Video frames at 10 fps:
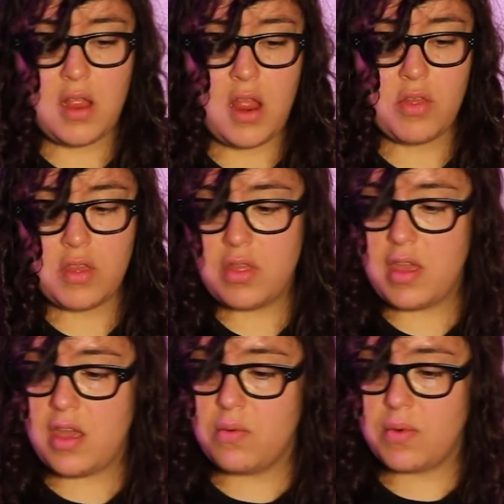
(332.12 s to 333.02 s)
And then
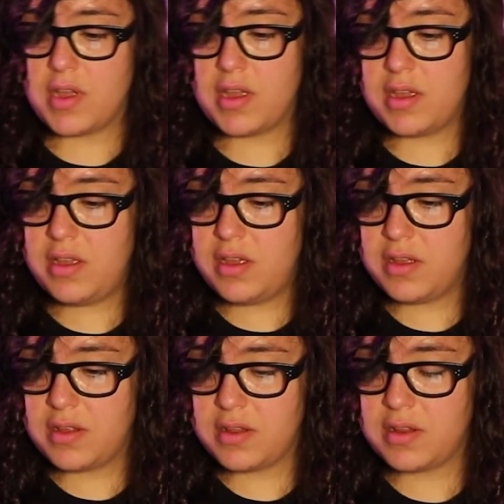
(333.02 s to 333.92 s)
that
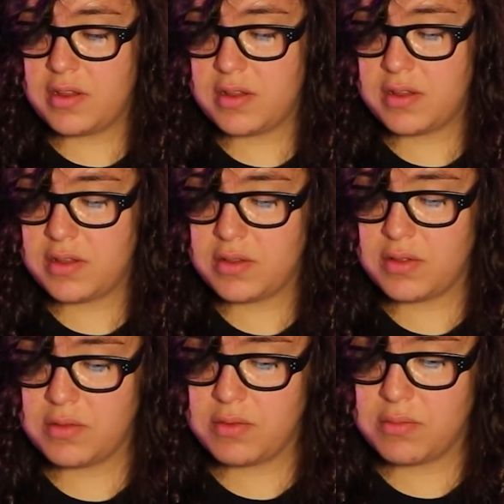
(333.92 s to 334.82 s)
way,
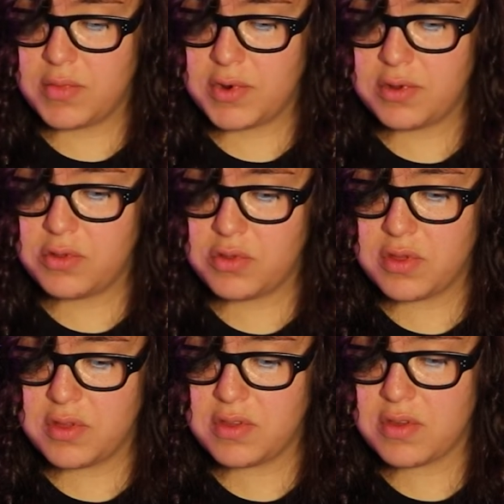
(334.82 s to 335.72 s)
merge
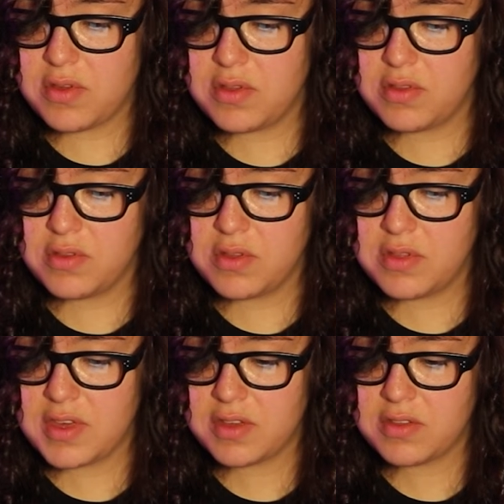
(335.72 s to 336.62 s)
this on so the
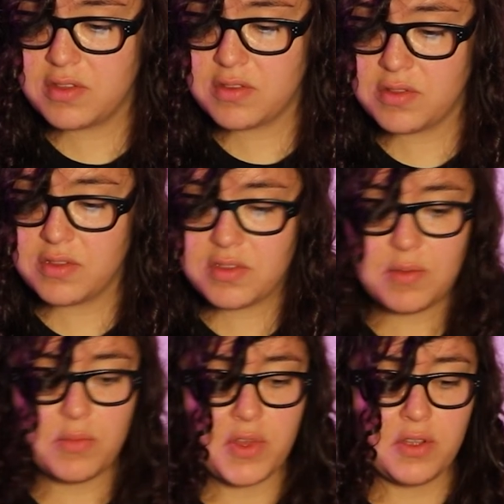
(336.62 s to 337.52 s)
text is on the
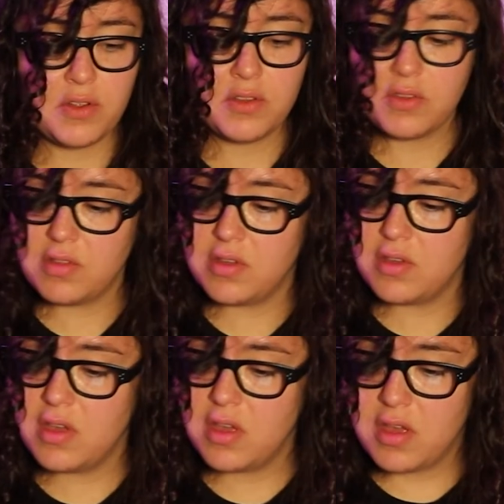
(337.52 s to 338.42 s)
same layer as the
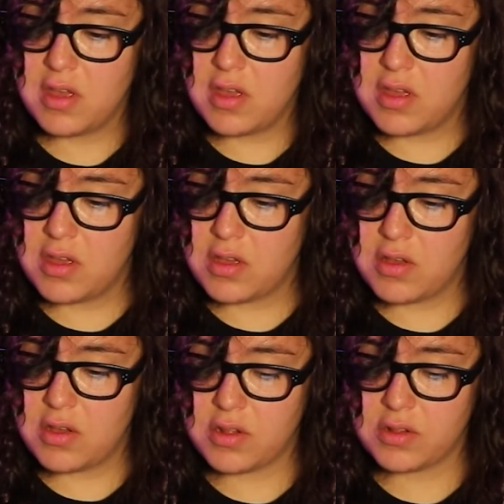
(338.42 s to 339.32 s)

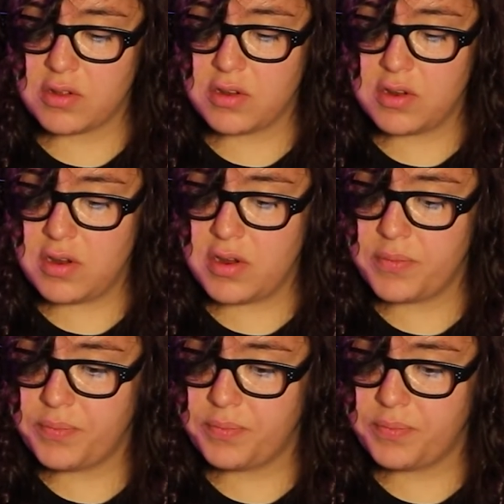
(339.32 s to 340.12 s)
color.